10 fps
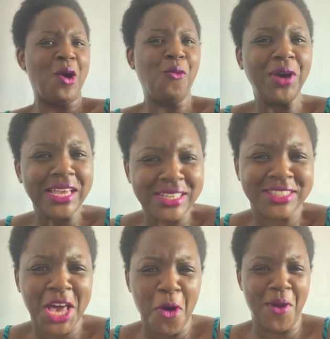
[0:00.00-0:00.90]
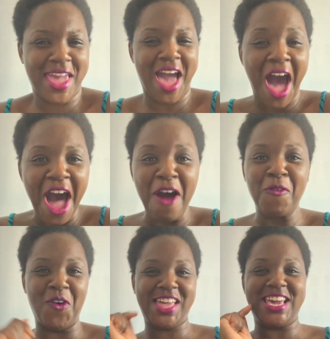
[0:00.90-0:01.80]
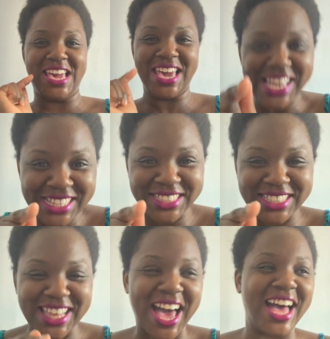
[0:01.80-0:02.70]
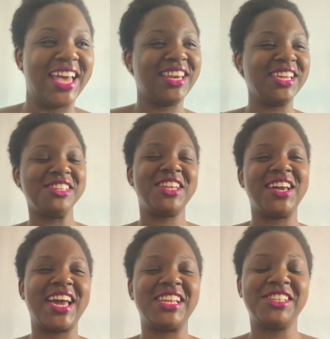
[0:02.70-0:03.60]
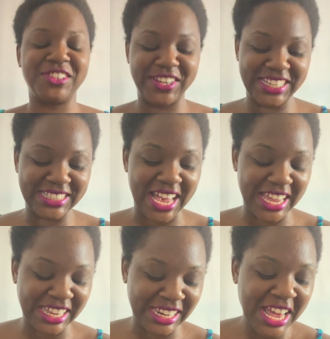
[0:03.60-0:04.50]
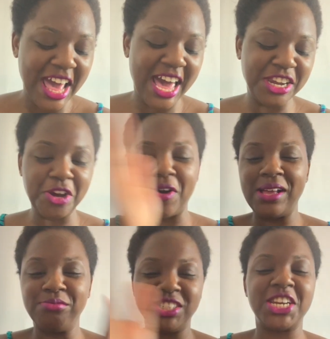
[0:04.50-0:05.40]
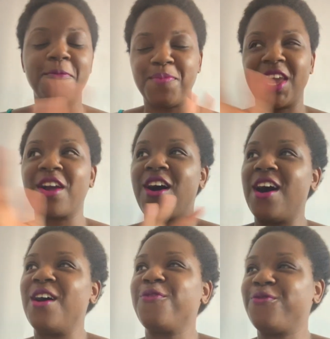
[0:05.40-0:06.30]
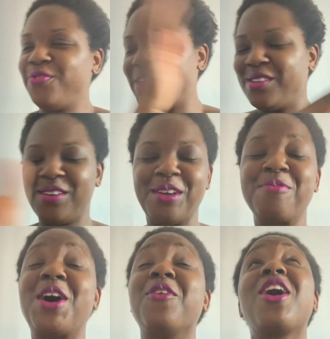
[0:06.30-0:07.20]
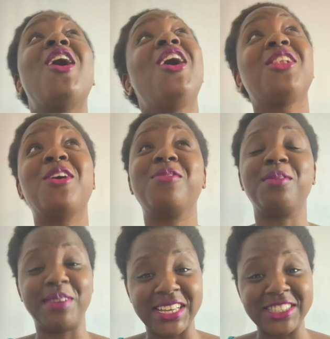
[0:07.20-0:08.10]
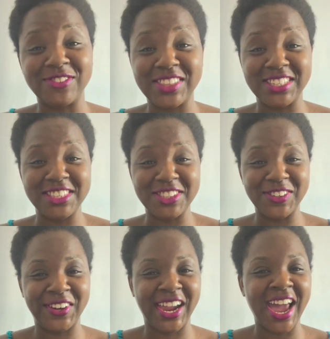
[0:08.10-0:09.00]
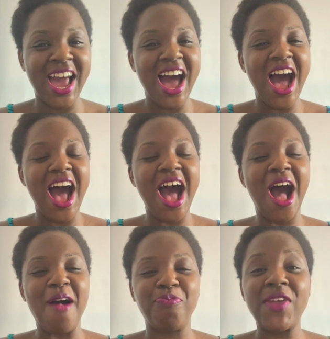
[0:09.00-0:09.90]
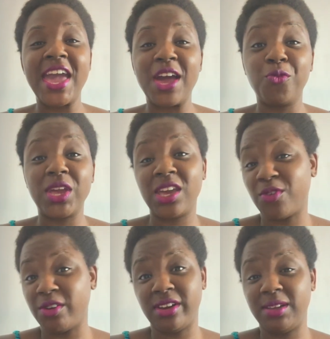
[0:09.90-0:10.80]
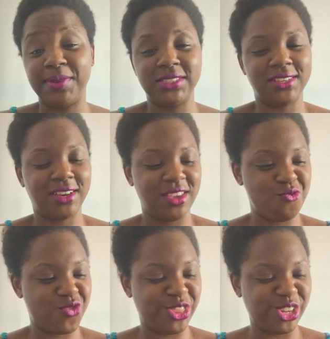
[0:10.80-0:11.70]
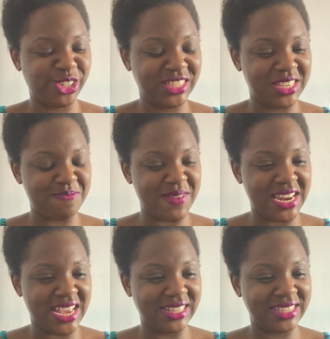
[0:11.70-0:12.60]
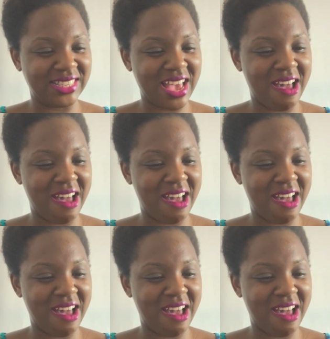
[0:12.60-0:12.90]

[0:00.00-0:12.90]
what is going on? What is that? You know, I got a little excited. I know I'm jumping off. I'm going all over the place with this story. And we've already been talking for 13 minutes.